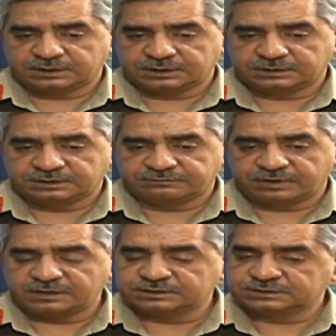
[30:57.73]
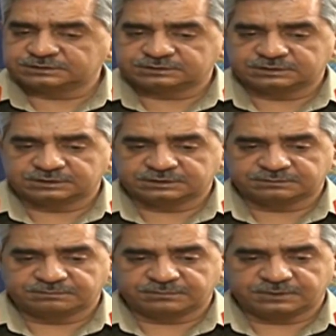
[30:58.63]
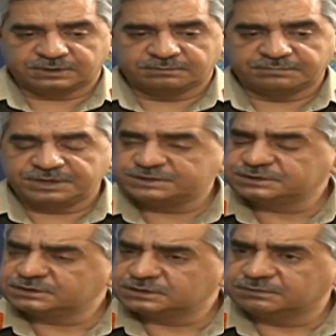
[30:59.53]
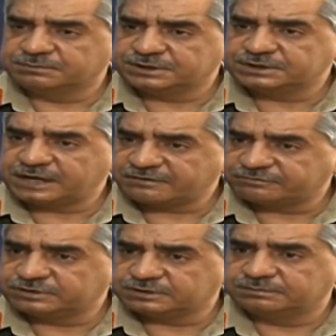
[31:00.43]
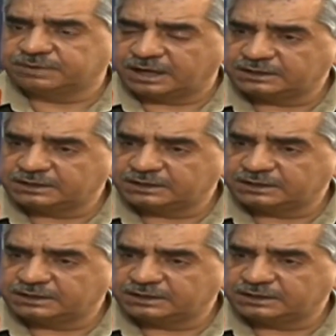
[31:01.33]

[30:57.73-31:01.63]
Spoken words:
I think they've unearthed a major effort